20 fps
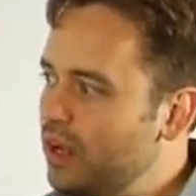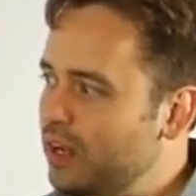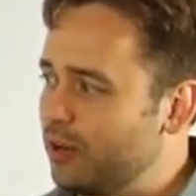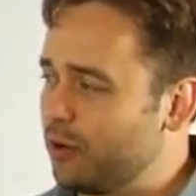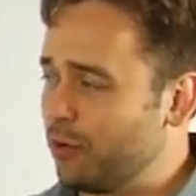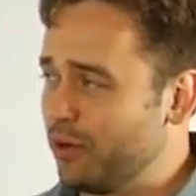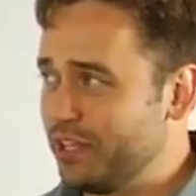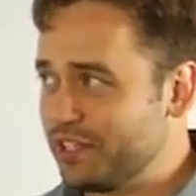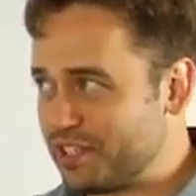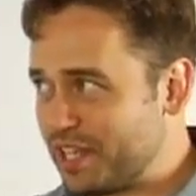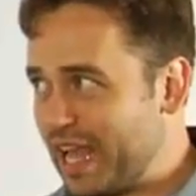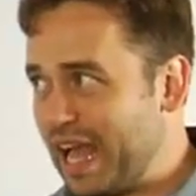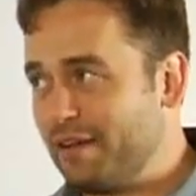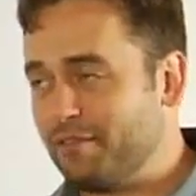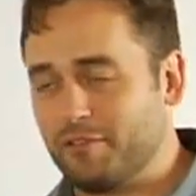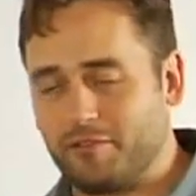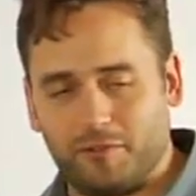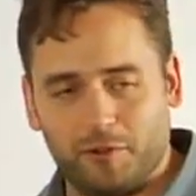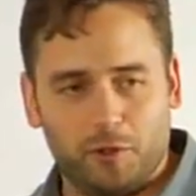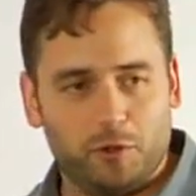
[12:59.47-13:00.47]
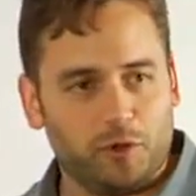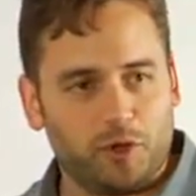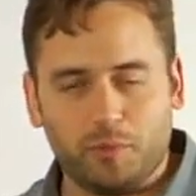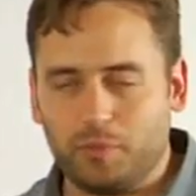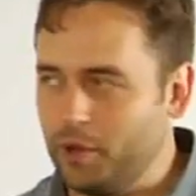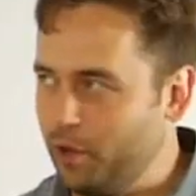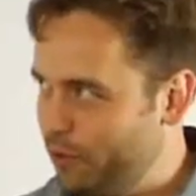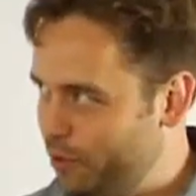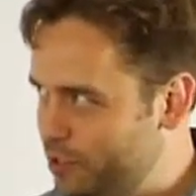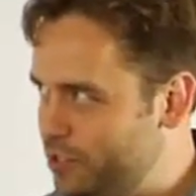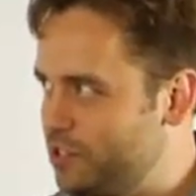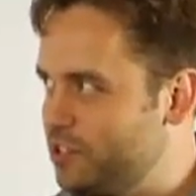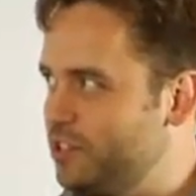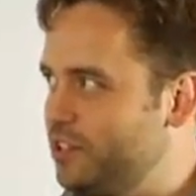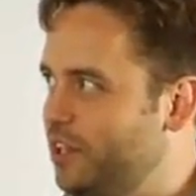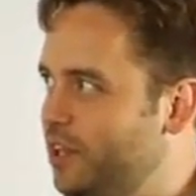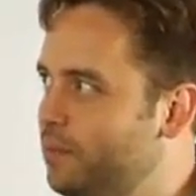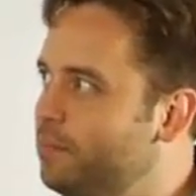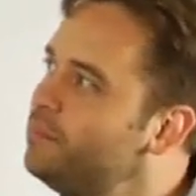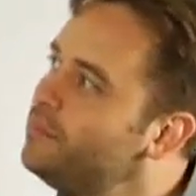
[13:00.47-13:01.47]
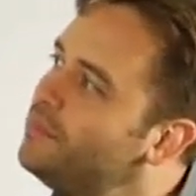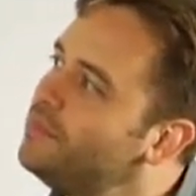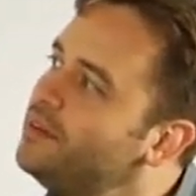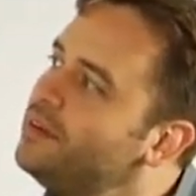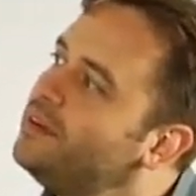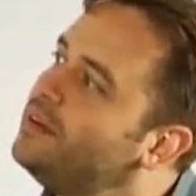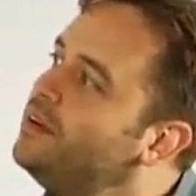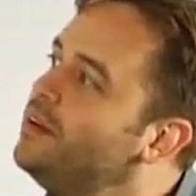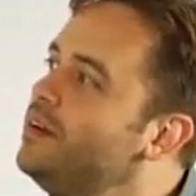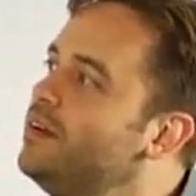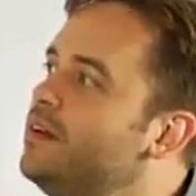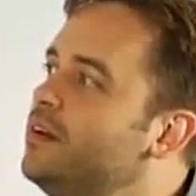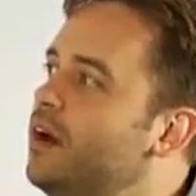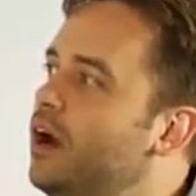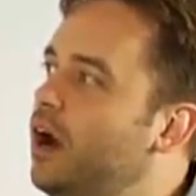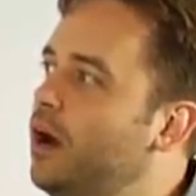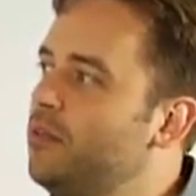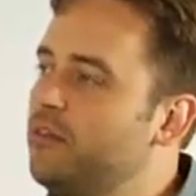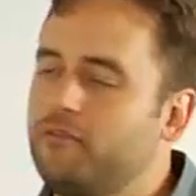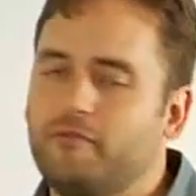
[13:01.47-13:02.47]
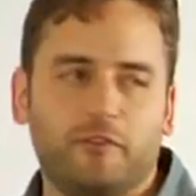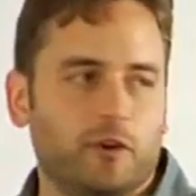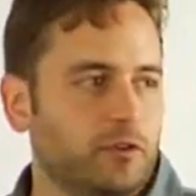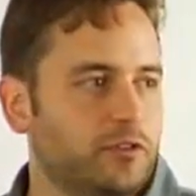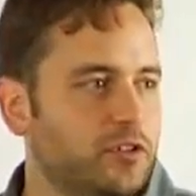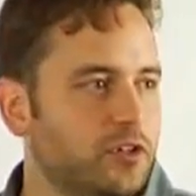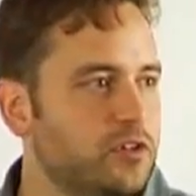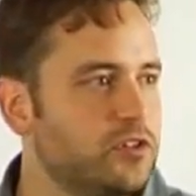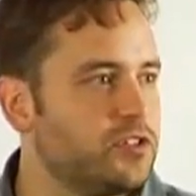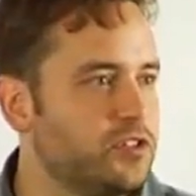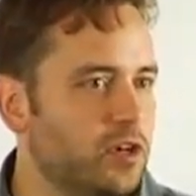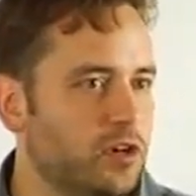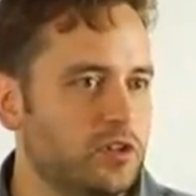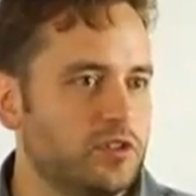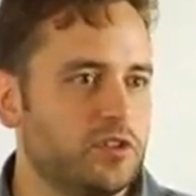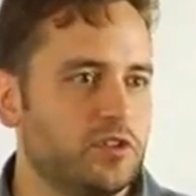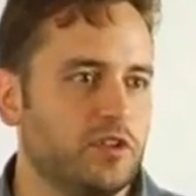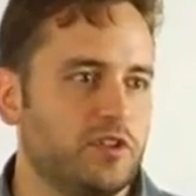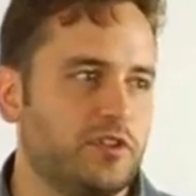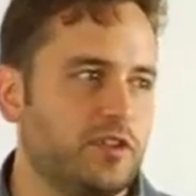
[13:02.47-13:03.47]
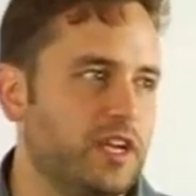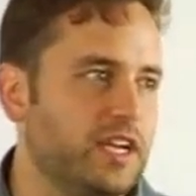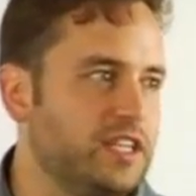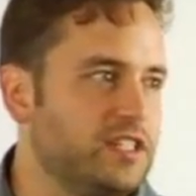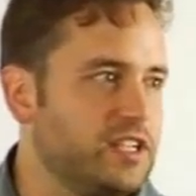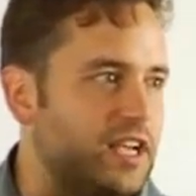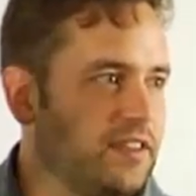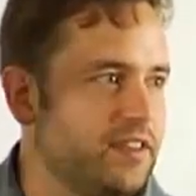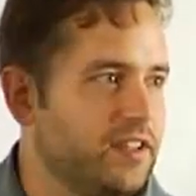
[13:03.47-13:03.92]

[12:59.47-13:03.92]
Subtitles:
And grids have a few components to them. The filters, those are the things